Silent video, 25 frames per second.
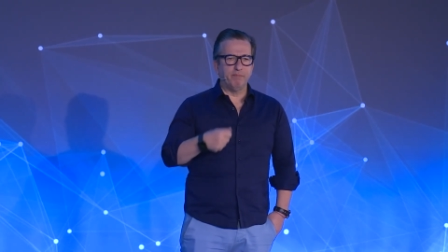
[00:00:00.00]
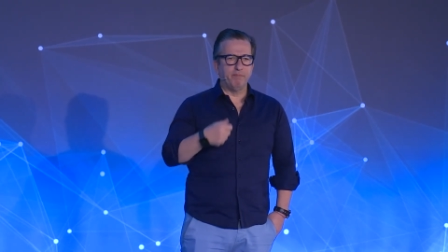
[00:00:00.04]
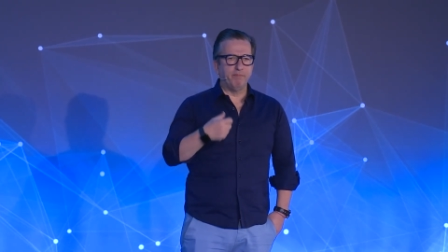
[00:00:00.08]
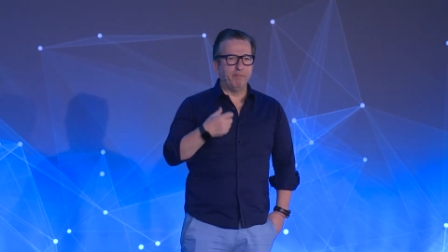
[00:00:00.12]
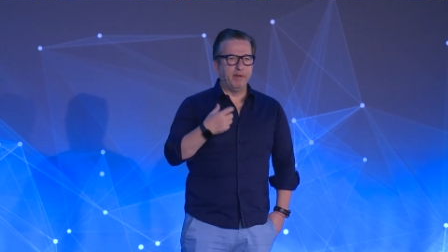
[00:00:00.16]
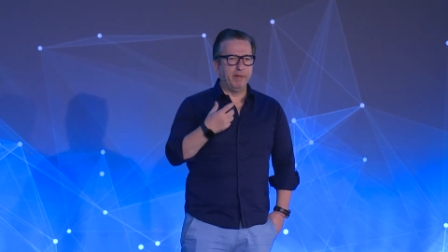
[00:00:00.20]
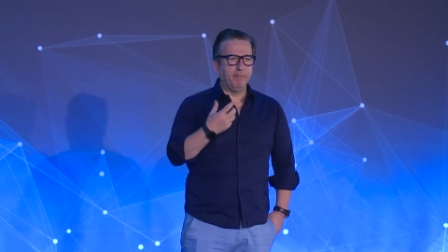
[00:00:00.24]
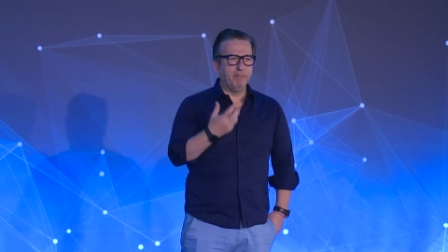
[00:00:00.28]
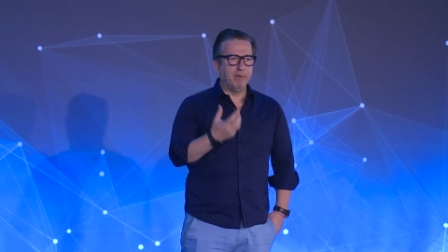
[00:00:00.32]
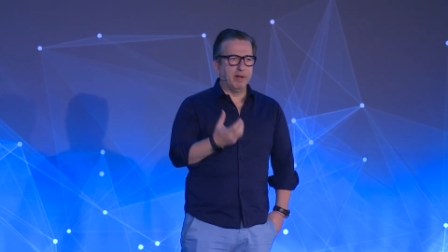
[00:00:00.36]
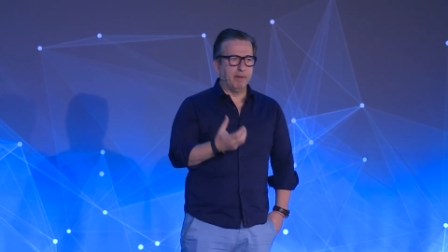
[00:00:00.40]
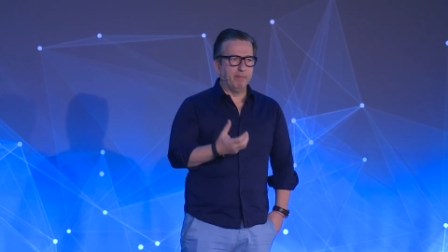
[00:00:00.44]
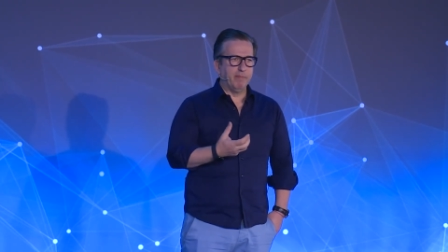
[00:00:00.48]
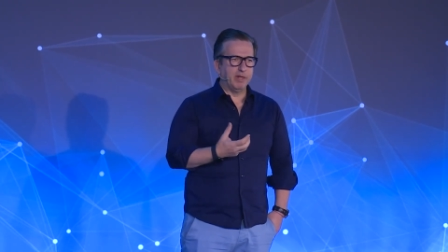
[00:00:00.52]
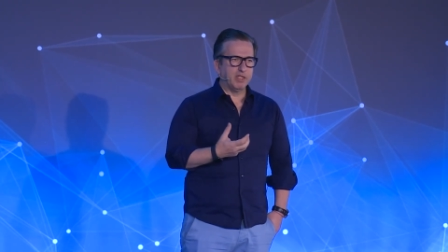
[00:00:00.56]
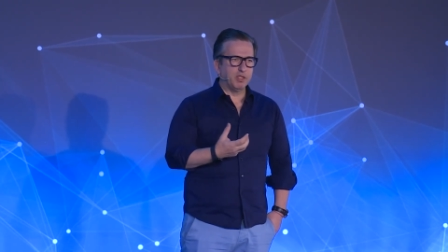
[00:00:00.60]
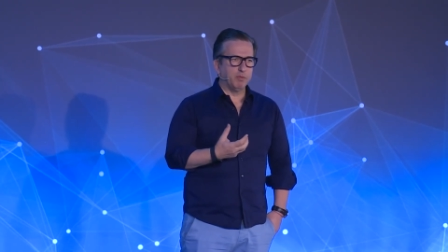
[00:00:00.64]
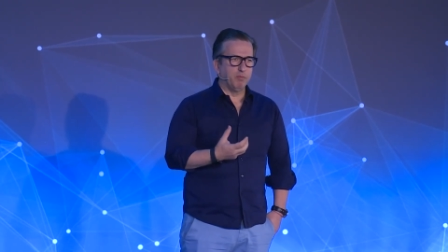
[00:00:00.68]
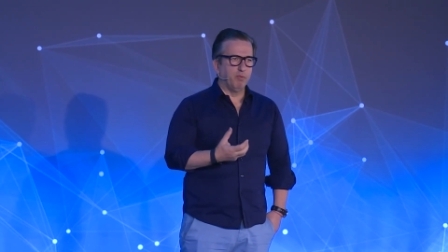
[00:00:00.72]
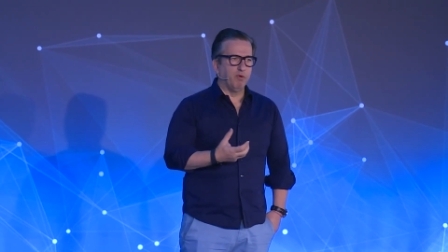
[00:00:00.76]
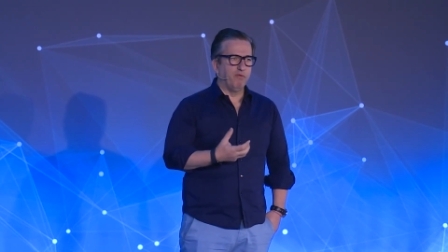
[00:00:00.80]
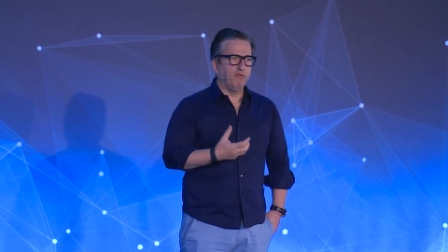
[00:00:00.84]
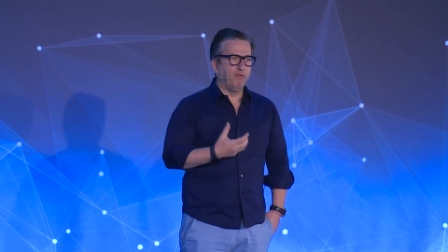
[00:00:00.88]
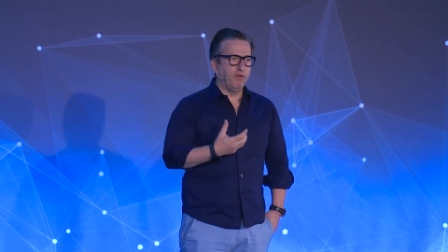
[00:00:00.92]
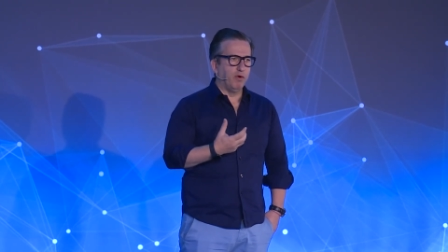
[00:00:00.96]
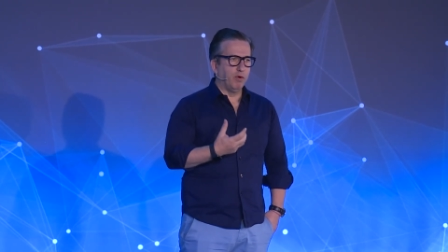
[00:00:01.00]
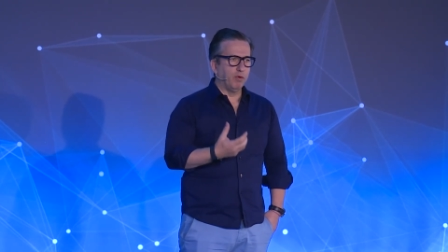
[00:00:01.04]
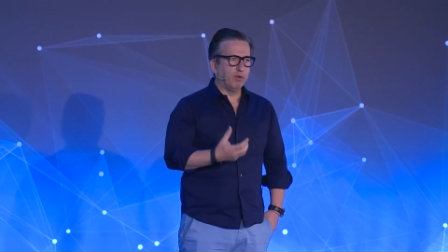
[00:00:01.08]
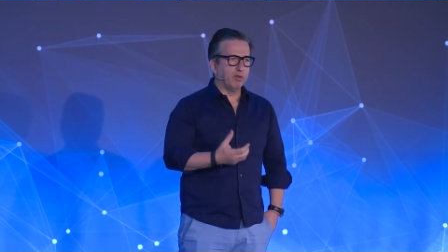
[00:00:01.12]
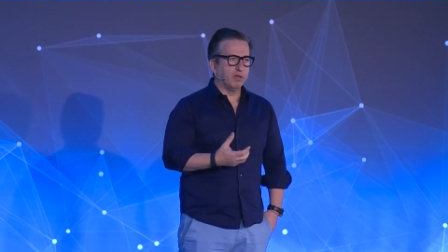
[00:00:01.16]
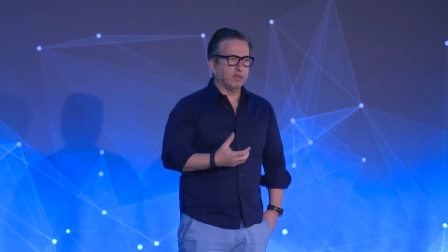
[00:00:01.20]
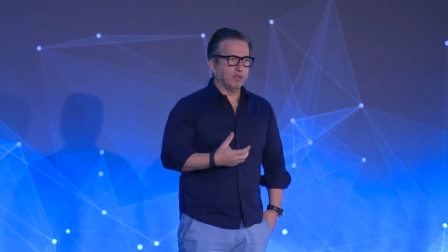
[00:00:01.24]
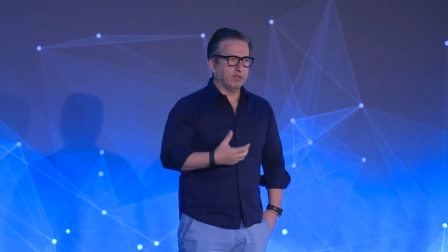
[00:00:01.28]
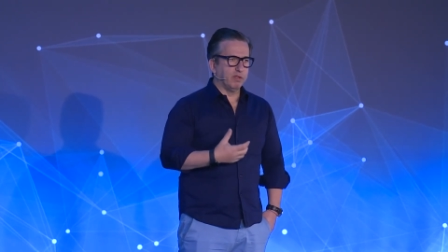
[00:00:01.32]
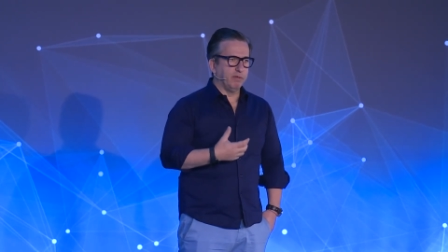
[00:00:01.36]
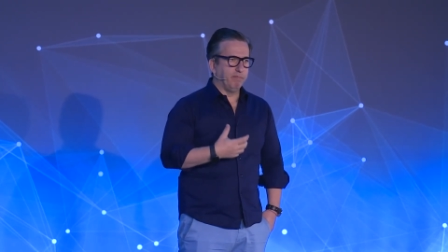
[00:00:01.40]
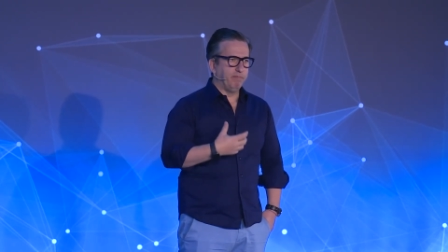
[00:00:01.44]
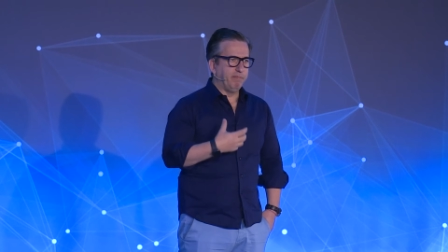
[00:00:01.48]
people are much more
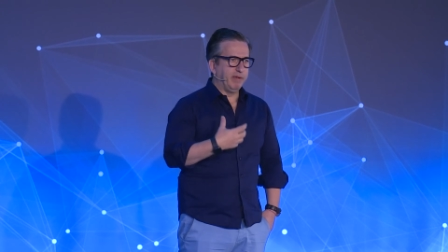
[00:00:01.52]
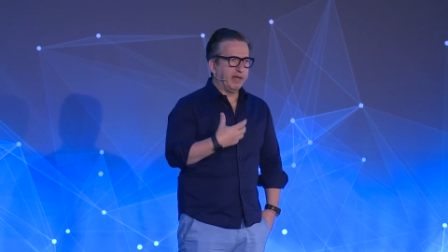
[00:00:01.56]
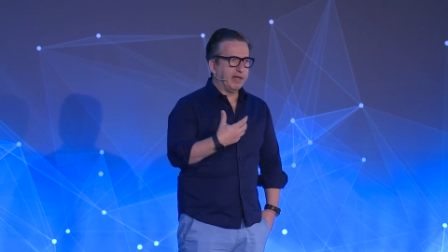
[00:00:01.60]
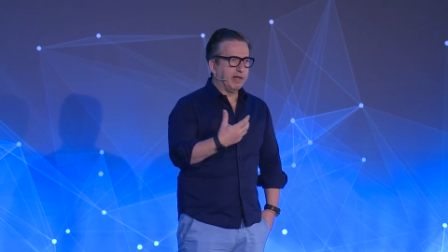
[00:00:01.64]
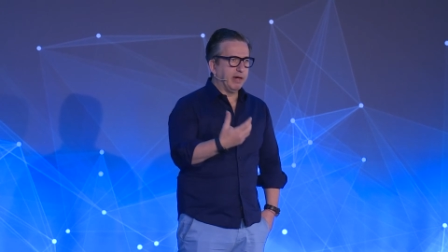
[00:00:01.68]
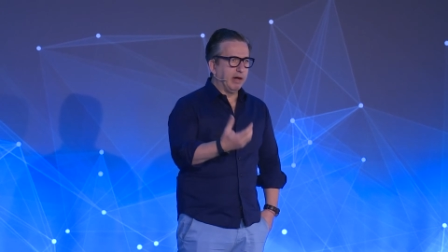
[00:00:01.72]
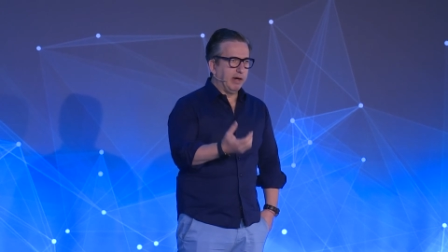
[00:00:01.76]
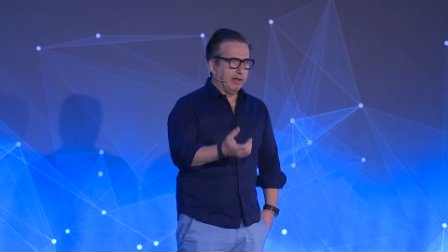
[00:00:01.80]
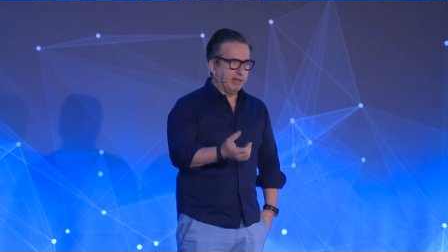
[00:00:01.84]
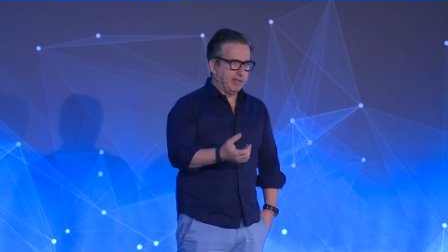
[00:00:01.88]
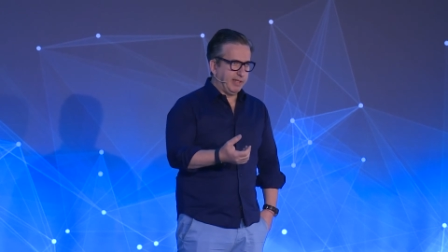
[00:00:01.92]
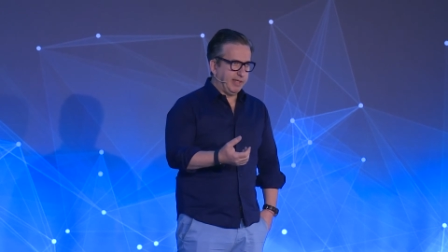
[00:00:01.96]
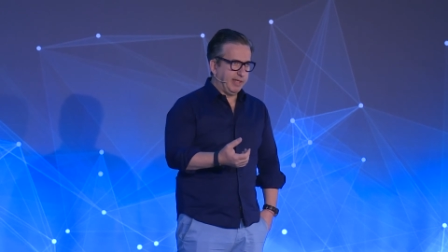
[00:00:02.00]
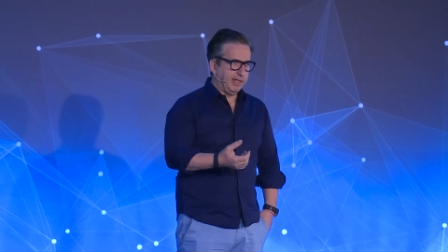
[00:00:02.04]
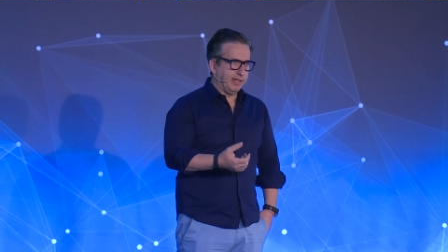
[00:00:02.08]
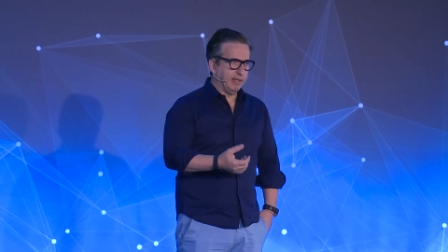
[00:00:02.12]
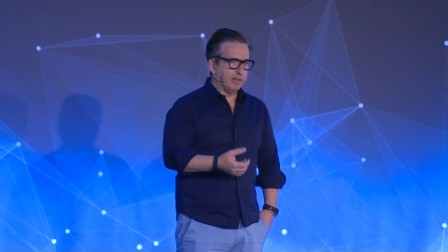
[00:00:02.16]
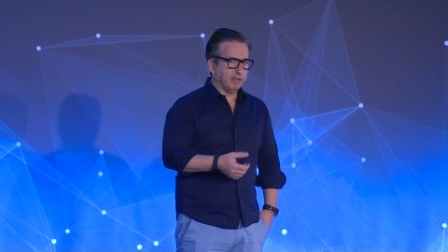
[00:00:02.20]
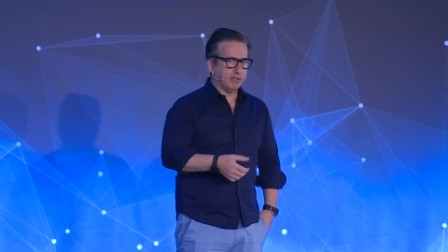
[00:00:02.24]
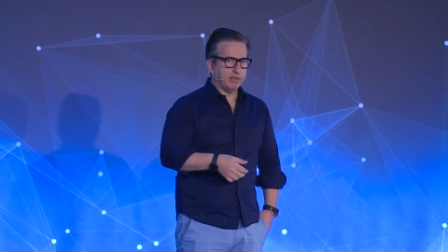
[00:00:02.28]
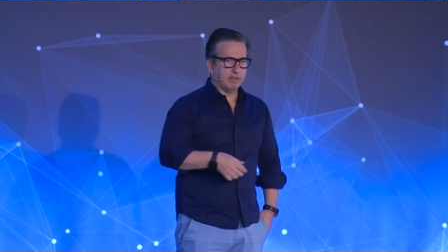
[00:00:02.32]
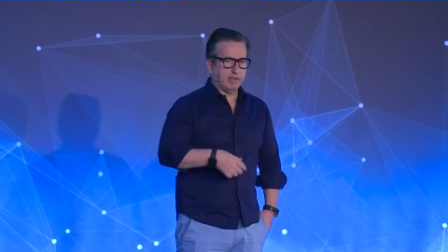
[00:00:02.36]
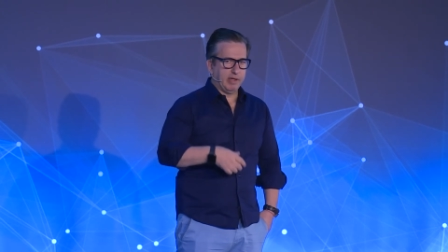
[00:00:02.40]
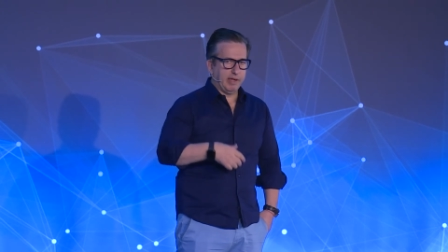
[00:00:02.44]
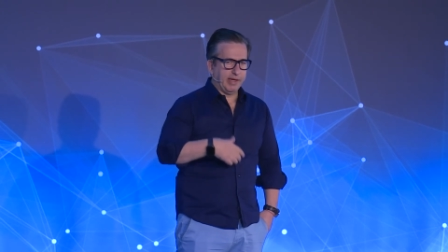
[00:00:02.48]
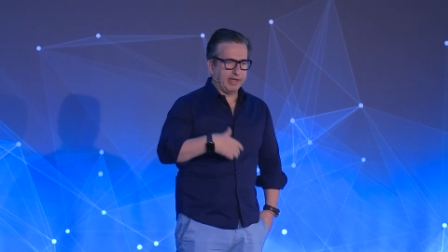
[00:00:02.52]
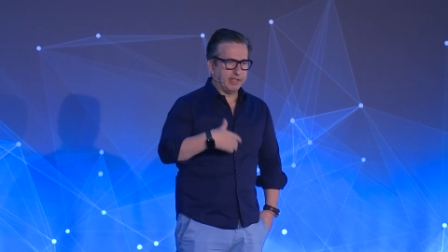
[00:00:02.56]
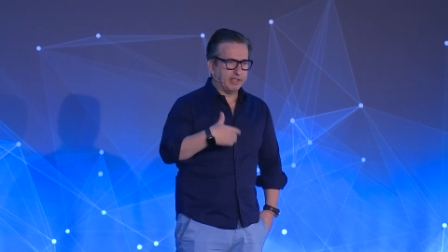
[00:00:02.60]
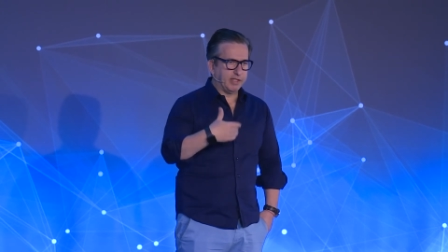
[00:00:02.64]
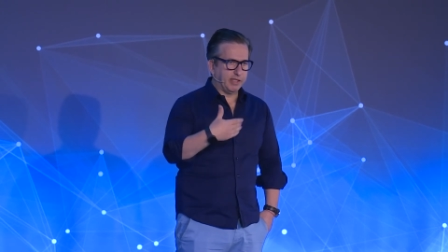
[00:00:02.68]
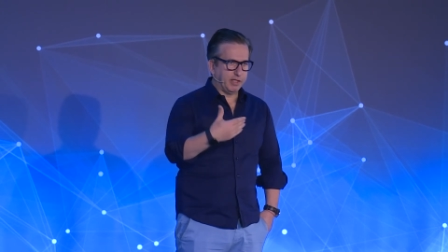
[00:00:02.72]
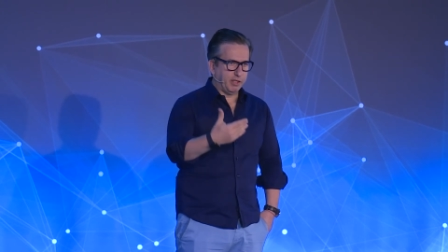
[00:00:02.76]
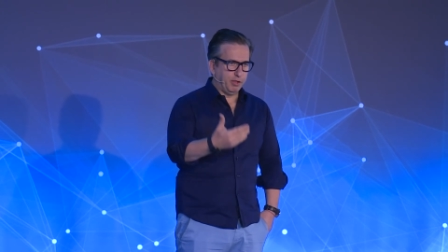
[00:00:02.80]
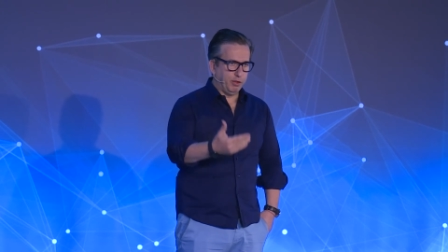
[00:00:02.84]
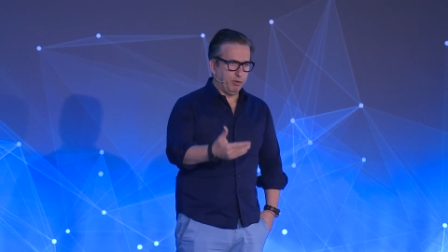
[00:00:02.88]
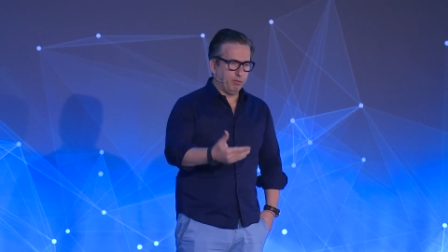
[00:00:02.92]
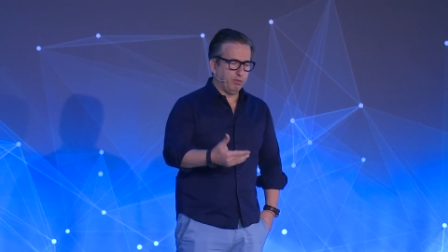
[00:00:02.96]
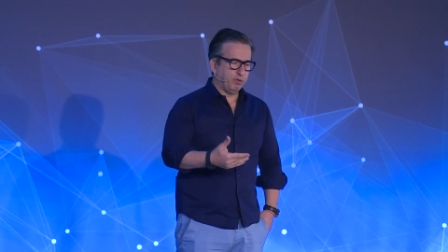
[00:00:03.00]
focused on big ideas,
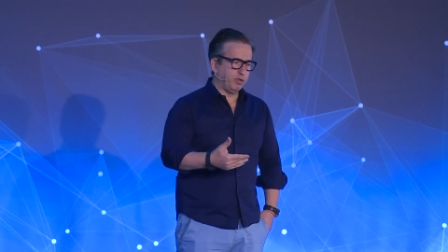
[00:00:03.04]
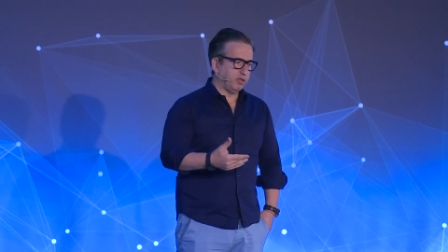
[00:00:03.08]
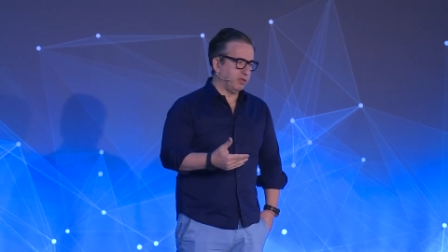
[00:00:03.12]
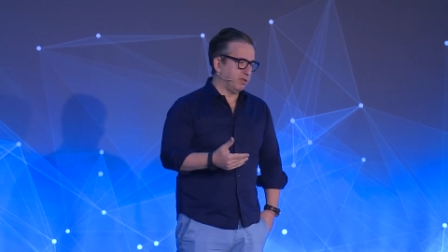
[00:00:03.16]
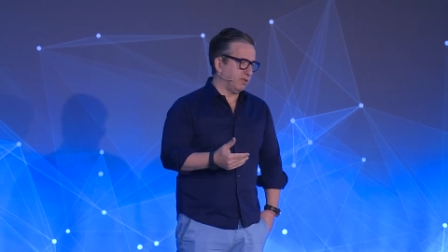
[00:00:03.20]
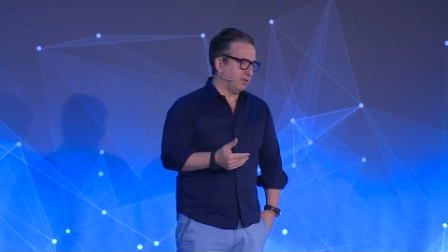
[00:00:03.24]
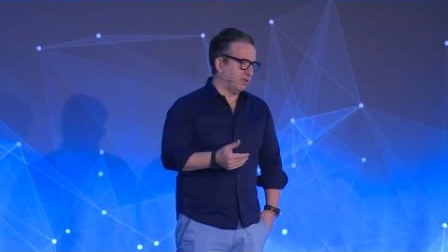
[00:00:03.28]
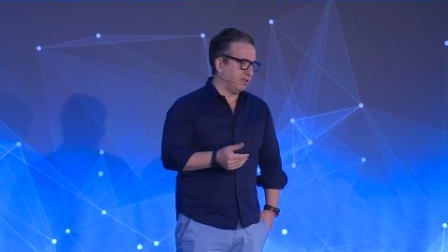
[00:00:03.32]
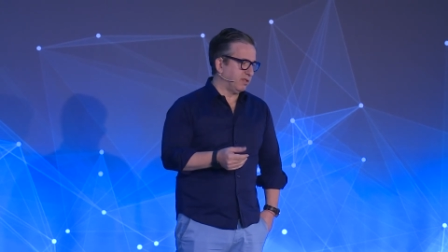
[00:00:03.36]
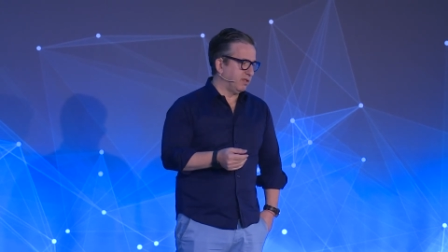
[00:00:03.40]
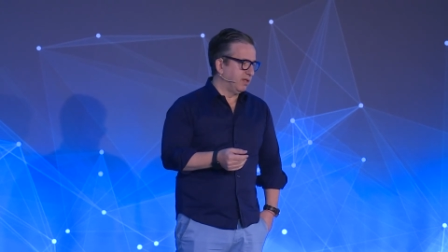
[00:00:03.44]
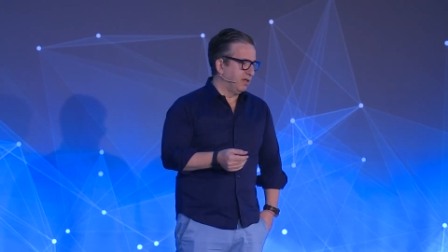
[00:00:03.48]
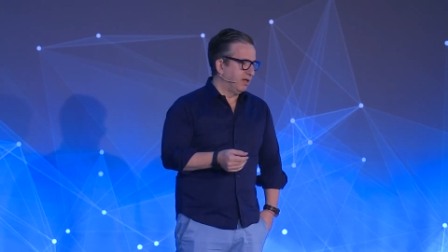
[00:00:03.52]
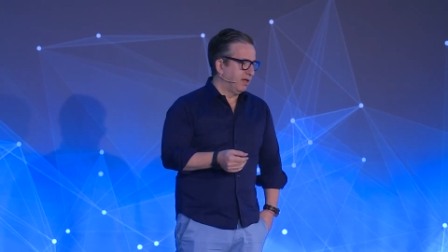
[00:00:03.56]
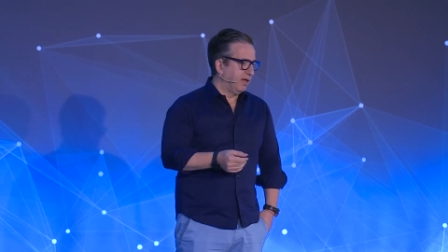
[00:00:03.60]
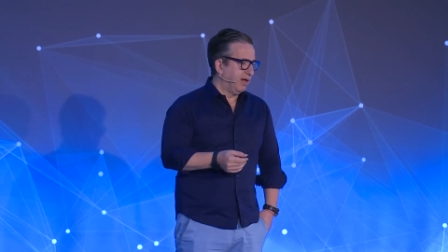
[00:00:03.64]
executions.